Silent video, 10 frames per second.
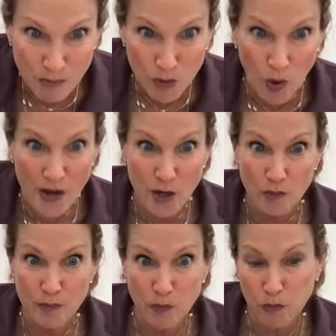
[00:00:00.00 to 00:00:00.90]

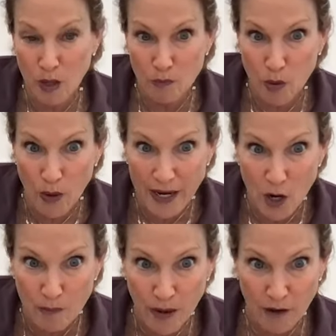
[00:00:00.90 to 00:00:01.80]
Buono,
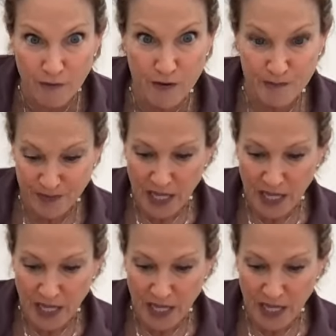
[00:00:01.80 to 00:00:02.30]
Buono Puff.